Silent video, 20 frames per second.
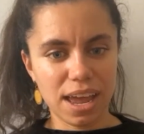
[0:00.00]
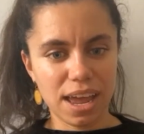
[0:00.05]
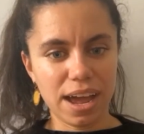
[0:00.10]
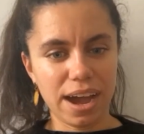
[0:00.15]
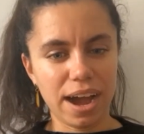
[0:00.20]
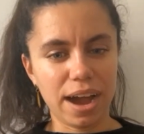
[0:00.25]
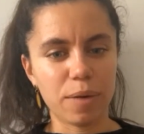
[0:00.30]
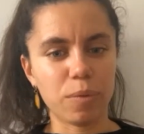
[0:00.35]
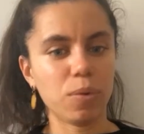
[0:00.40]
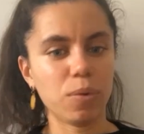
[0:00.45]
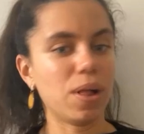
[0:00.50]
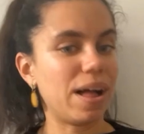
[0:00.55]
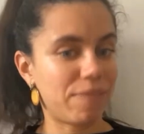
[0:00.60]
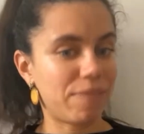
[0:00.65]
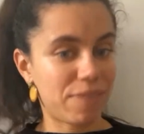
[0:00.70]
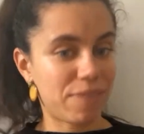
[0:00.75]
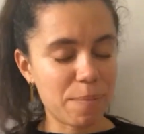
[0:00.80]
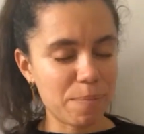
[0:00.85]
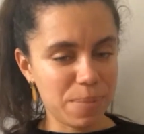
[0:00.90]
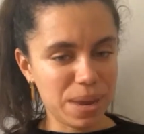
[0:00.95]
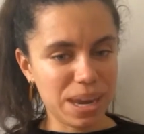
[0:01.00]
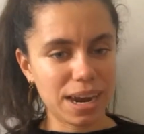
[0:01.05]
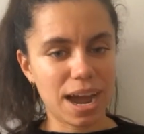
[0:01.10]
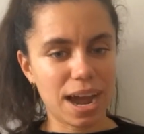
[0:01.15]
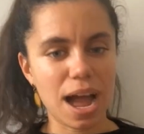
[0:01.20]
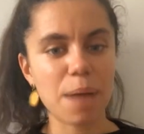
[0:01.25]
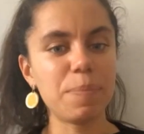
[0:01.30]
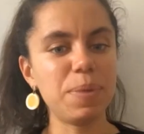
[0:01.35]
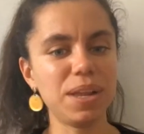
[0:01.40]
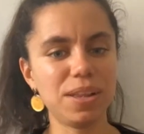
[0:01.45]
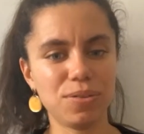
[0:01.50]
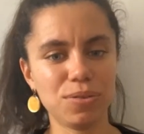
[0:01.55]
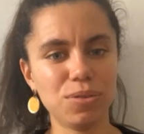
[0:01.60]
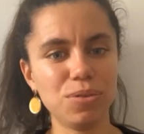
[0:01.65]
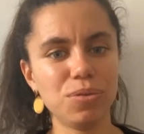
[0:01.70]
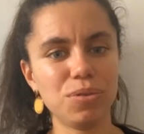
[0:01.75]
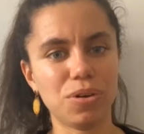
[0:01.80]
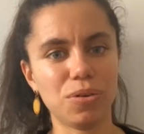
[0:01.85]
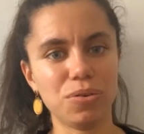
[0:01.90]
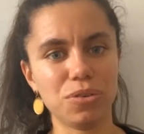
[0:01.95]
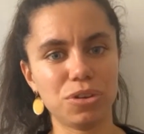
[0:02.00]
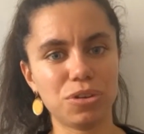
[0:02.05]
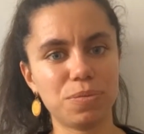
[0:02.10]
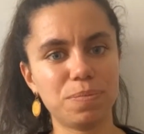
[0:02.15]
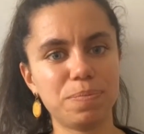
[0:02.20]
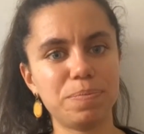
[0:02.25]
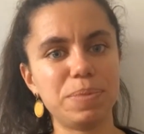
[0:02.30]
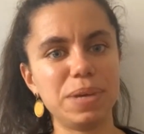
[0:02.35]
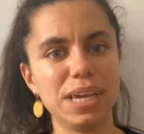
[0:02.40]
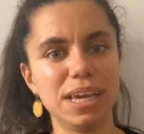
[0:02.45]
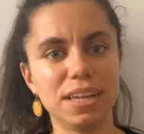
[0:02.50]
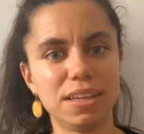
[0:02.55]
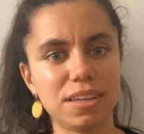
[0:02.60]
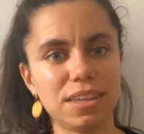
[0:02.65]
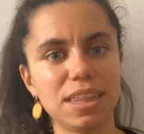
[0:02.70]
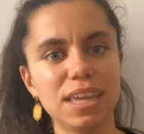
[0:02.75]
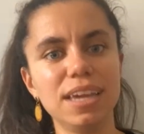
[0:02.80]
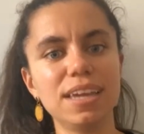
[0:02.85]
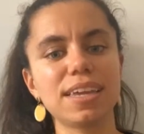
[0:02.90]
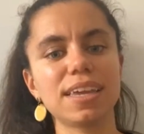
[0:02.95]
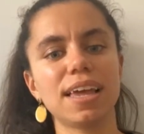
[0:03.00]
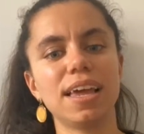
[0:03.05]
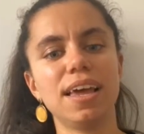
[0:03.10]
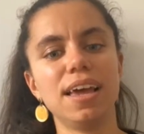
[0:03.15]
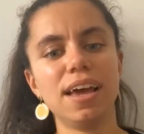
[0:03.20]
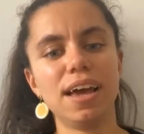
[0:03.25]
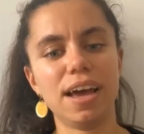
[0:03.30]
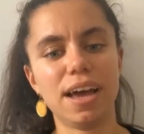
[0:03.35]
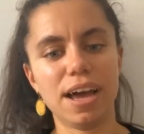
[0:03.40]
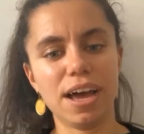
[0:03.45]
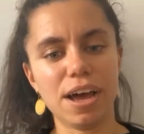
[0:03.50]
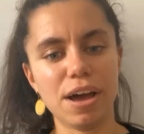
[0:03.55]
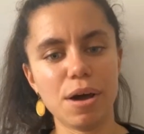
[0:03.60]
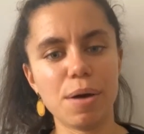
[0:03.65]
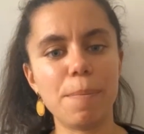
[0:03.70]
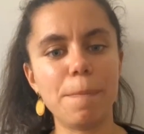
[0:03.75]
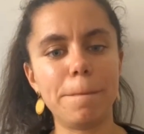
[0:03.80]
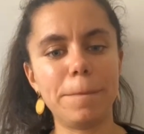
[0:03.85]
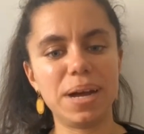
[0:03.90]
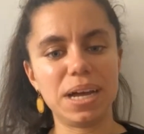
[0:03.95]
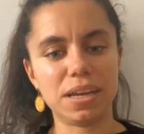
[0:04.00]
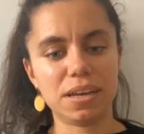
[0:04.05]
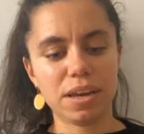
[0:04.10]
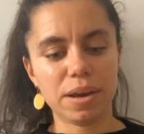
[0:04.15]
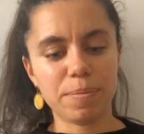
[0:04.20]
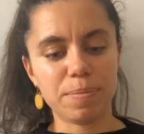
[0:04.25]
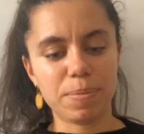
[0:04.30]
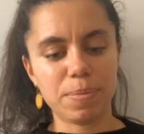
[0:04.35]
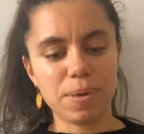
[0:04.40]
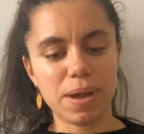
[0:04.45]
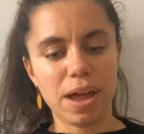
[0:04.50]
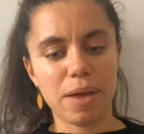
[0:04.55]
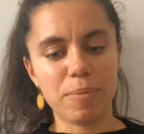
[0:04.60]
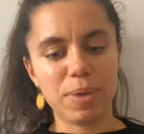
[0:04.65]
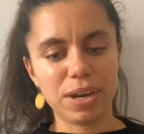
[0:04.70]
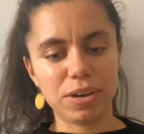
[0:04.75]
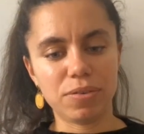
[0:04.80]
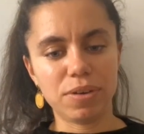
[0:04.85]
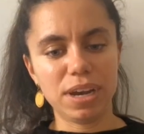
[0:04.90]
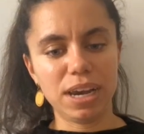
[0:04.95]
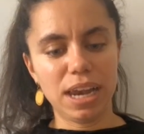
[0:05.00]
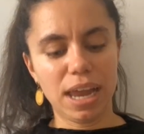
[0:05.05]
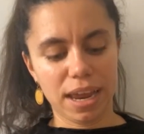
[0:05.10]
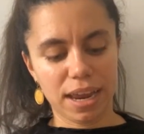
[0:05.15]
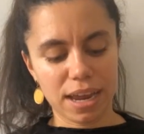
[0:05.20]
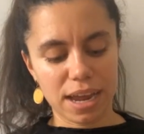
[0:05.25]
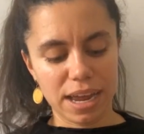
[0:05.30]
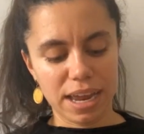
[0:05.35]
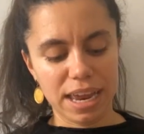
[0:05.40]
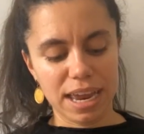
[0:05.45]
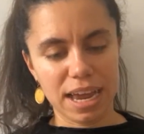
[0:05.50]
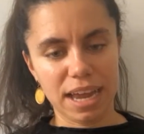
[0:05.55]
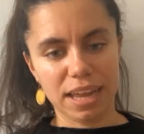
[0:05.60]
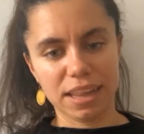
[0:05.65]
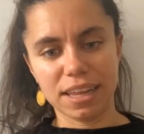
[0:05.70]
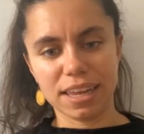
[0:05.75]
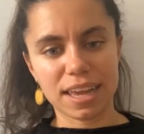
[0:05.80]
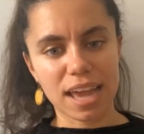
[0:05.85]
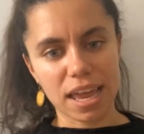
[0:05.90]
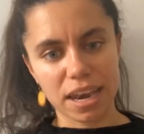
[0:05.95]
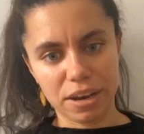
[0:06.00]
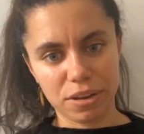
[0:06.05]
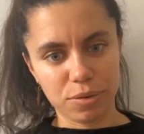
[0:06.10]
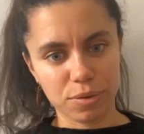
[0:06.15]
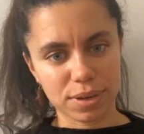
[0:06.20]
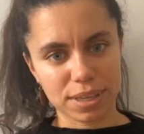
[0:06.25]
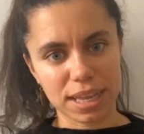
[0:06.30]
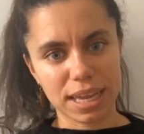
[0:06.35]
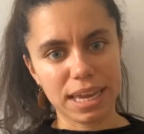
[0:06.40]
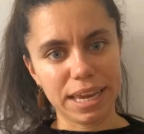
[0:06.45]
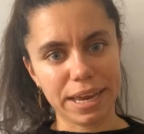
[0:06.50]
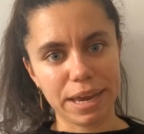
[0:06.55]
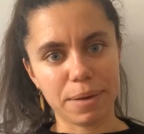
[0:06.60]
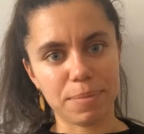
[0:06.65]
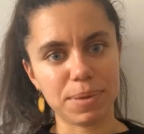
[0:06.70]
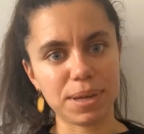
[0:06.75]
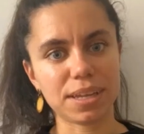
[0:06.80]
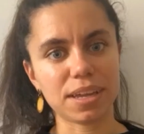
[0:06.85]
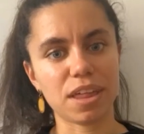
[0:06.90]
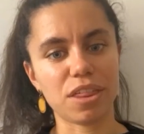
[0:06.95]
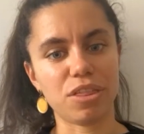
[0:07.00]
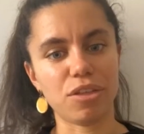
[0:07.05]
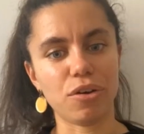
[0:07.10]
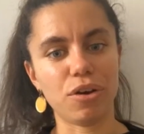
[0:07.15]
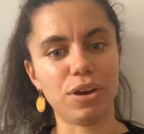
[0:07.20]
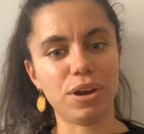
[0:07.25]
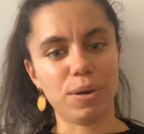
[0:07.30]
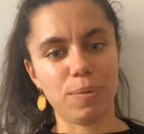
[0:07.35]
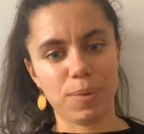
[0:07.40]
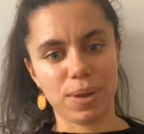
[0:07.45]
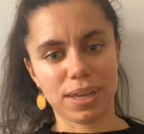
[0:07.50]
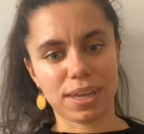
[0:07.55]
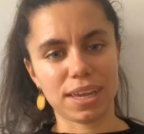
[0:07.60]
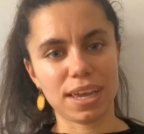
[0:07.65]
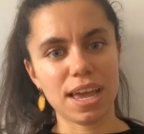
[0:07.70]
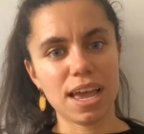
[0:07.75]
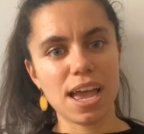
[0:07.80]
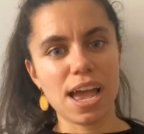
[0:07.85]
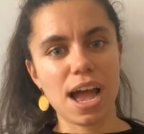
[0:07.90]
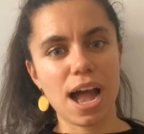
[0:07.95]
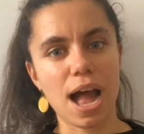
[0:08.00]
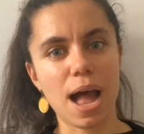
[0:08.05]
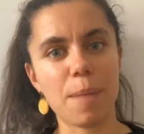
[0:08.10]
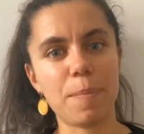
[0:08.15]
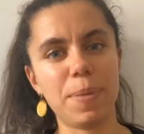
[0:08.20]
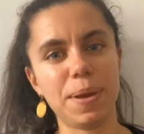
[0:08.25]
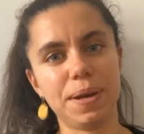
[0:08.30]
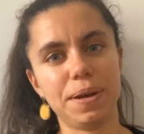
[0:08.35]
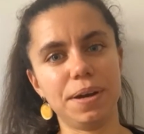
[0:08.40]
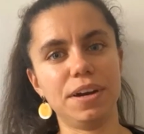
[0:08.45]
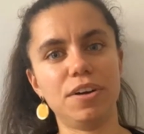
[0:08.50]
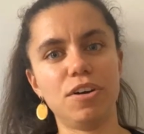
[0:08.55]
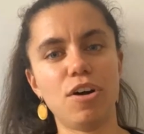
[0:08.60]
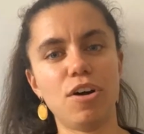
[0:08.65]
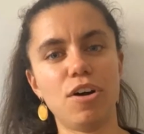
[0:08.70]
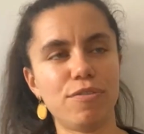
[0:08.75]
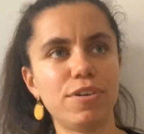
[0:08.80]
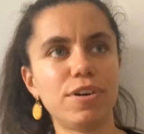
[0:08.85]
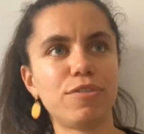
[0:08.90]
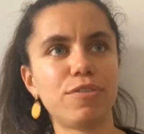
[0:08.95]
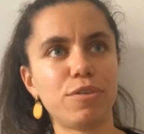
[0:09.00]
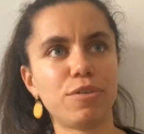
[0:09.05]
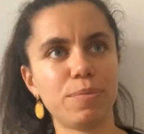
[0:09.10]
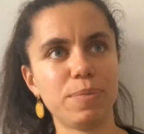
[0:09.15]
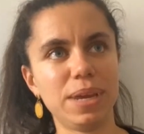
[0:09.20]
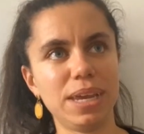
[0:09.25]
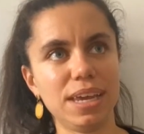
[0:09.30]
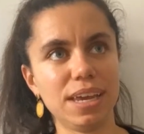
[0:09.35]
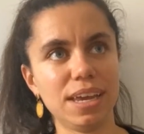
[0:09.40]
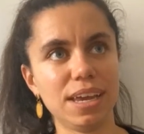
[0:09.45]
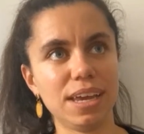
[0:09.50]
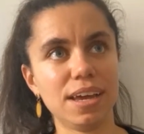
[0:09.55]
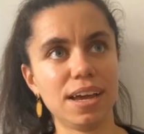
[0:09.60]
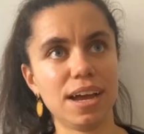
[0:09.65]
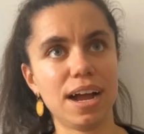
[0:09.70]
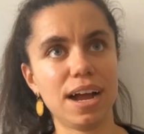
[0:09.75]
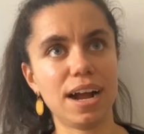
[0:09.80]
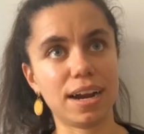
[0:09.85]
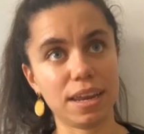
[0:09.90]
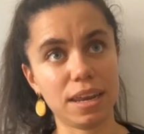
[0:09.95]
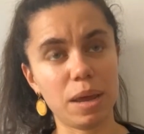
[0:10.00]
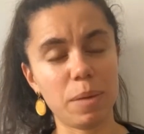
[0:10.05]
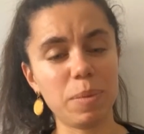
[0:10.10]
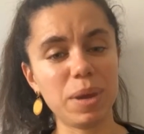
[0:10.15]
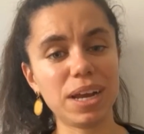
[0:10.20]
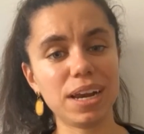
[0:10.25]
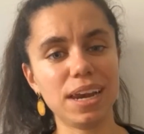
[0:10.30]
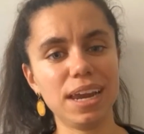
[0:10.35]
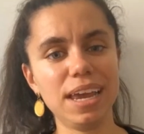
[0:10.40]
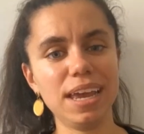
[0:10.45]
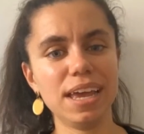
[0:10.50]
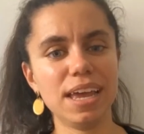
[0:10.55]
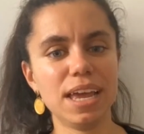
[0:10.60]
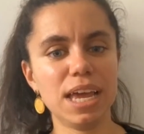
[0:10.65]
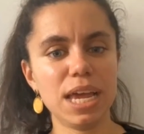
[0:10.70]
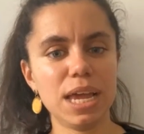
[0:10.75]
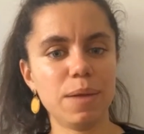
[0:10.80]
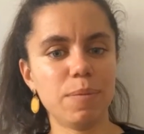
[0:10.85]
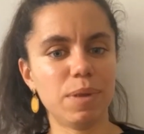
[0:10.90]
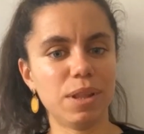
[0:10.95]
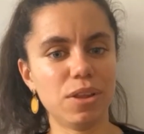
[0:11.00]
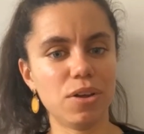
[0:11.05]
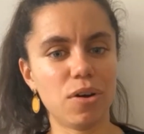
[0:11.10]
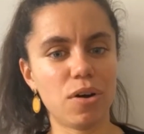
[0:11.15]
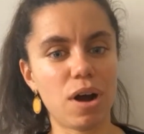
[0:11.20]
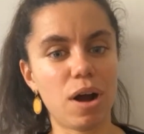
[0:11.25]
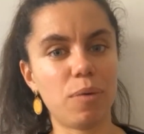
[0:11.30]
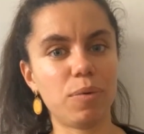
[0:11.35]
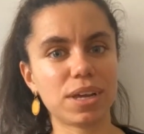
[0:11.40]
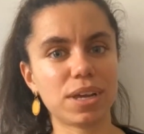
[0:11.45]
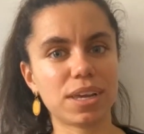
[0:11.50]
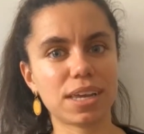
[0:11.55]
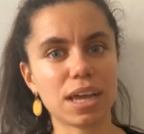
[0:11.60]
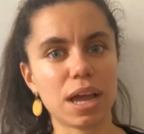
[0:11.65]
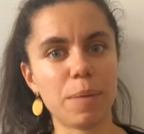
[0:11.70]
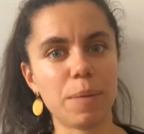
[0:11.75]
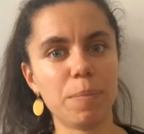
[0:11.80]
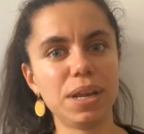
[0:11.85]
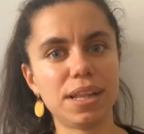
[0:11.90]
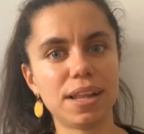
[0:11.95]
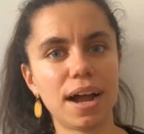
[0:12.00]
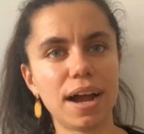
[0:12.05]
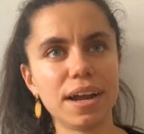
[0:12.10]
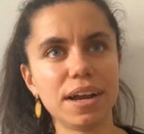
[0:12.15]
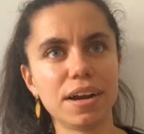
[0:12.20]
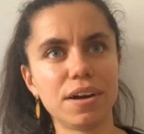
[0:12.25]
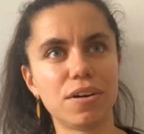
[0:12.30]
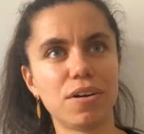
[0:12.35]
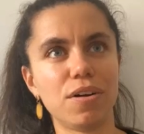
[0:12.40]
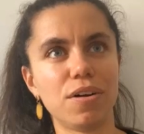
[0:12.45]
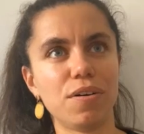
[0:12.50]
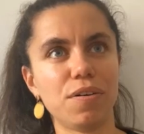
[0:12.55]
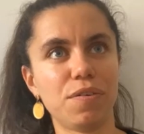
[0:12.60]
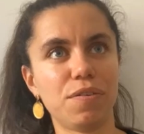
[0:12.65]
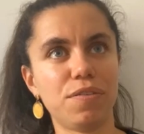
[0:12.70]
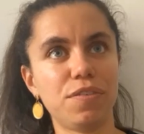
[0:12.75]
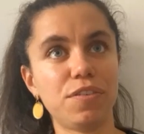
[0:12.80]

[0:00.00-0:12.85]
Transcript: I would have ha been happy to do those PhDs, um, but eventually, like I, I decided to stay in Cambridge. I thought it was a better offer for me academically, even though I was a bit tired of